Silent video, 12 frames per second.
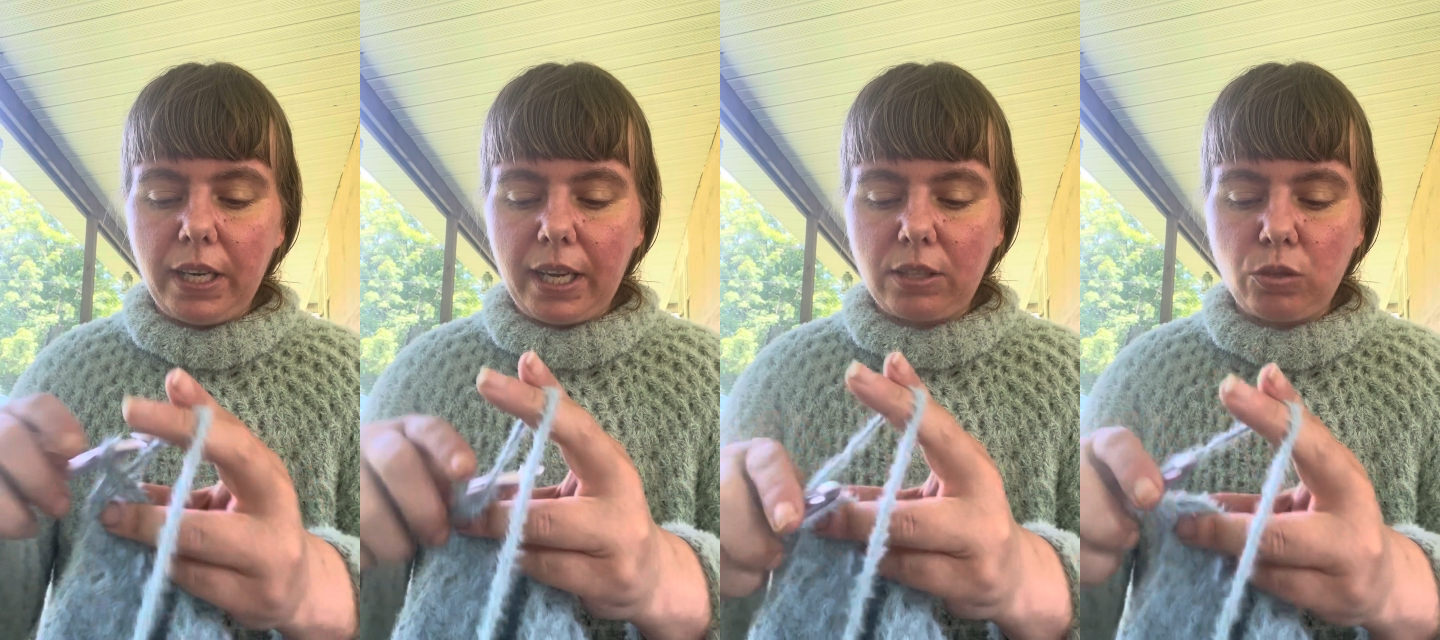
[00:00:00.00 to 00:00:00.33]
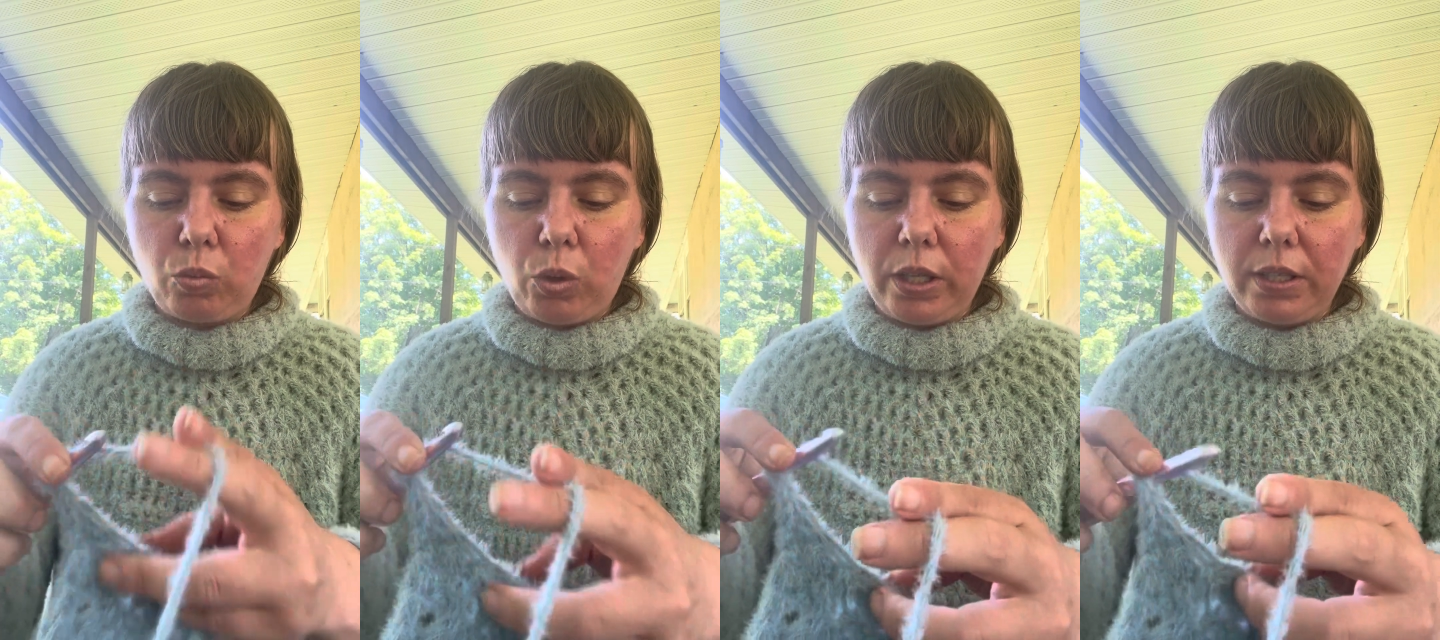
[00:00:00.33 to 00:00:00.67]

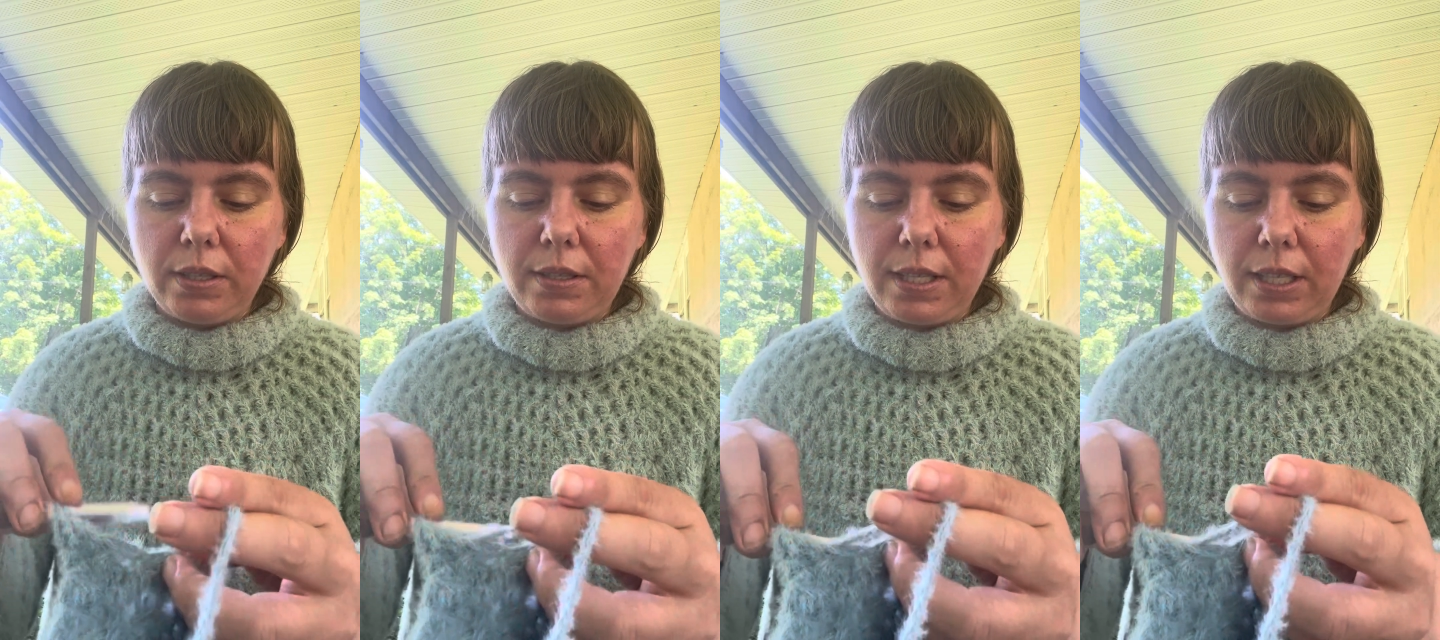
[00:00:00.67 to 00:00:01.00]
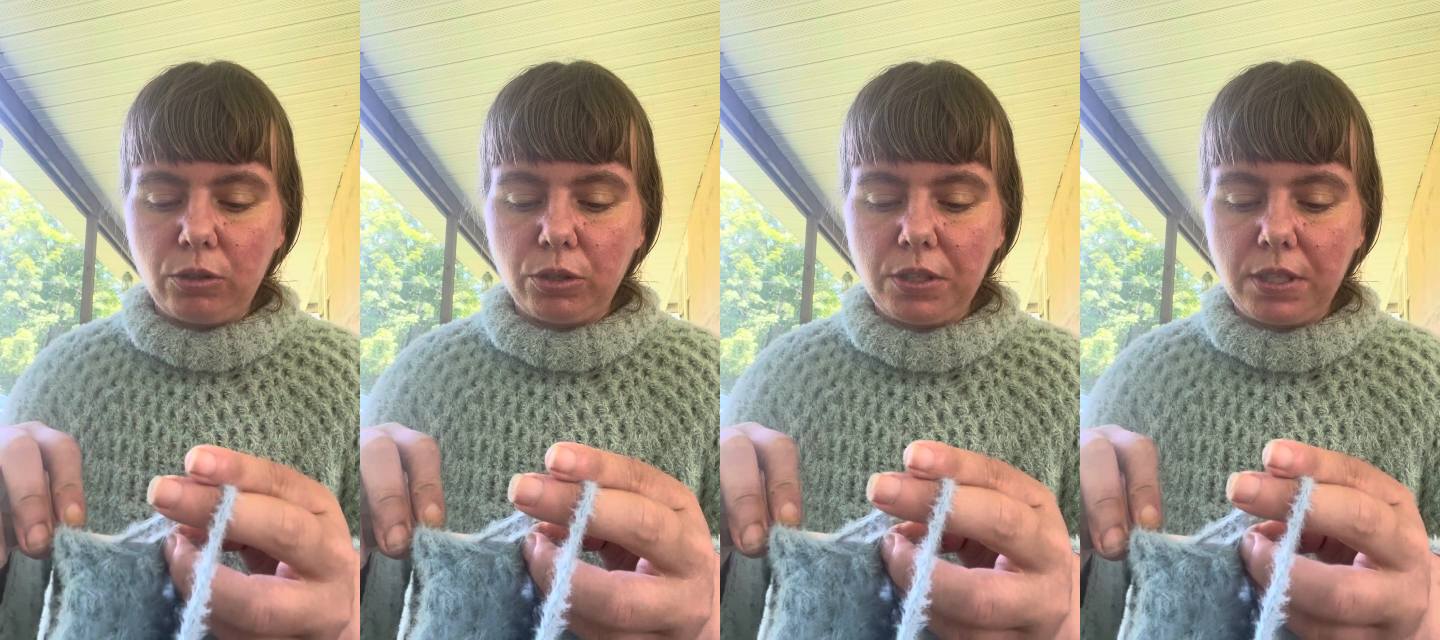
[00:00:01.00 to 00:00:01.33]
next one
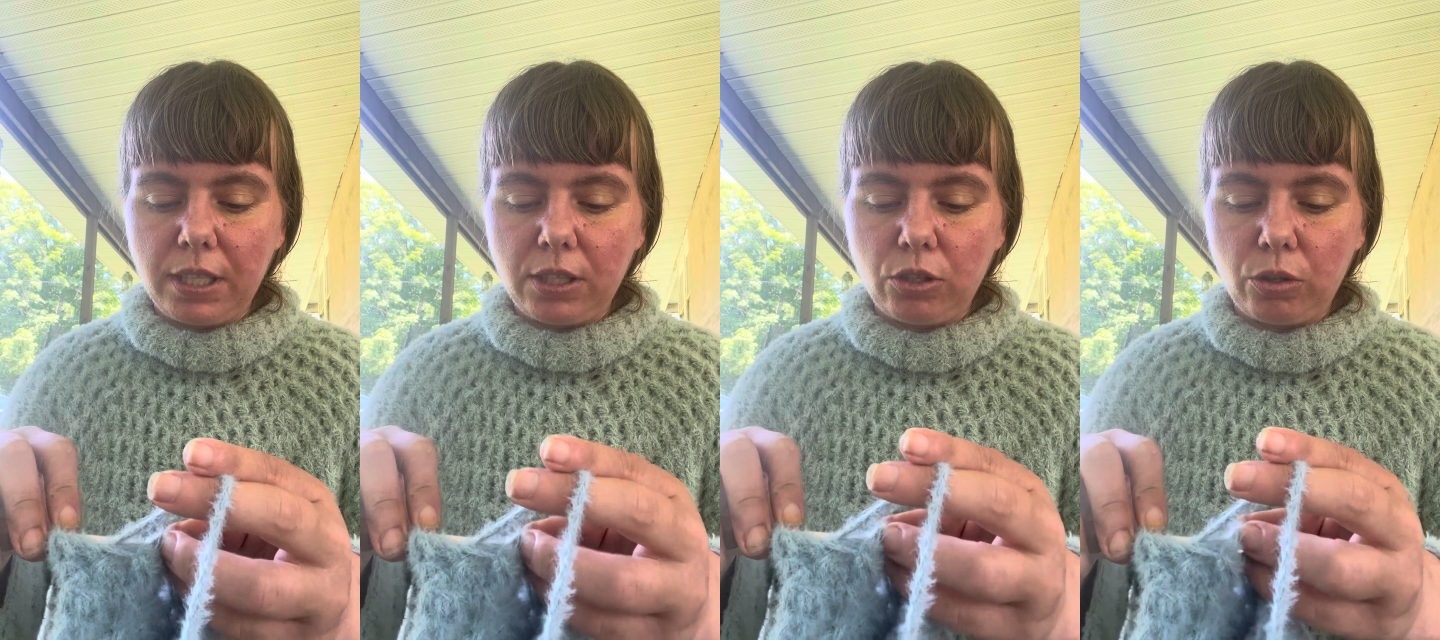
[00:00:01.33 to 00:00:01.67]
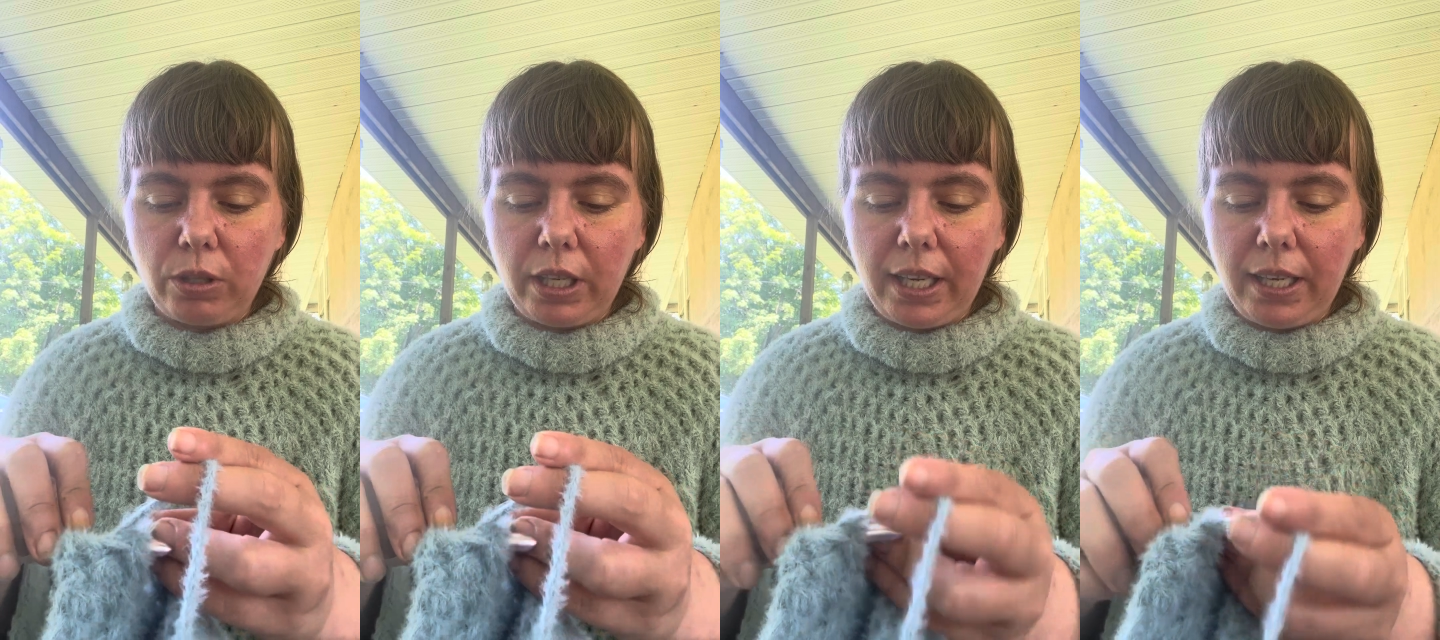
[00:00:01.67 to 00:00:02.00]
single stitch,
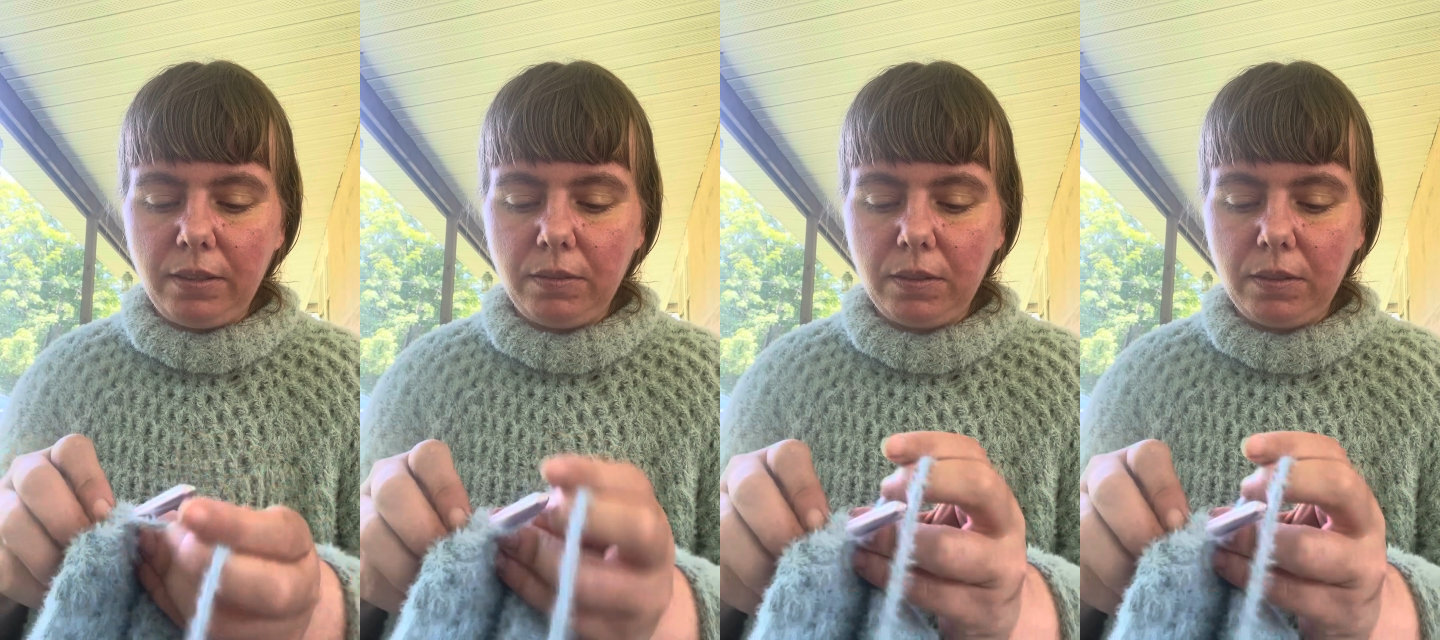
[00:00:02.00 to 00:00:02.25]
okay?